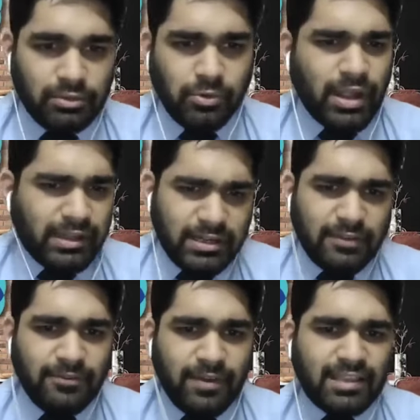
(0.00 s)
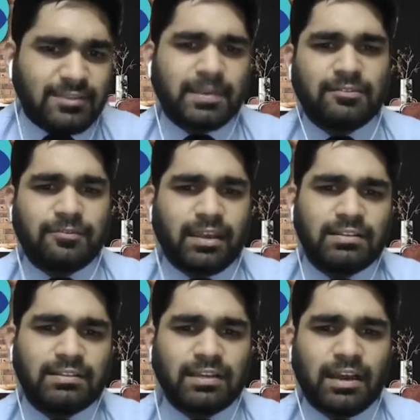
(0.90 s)
to identify a specific
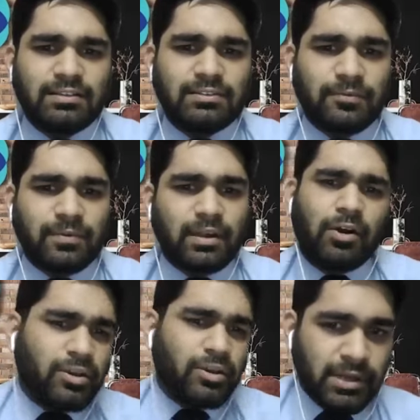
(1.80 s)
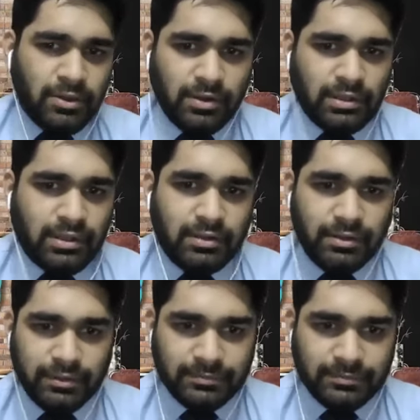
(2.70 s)
instance of an audio video content.